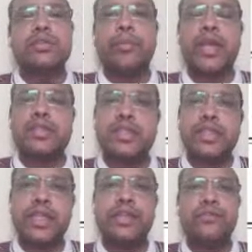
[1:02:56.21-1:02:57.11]
By
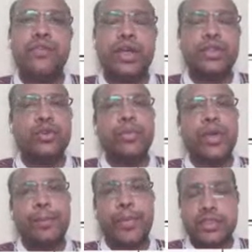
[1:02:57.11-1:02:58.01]
sitting in one room,
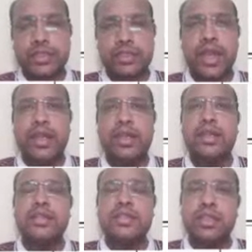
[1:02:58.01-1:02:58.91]
a person
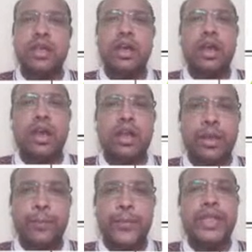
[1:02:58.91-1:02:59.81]
handles a
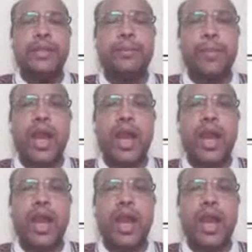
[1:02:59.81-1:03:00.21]
complete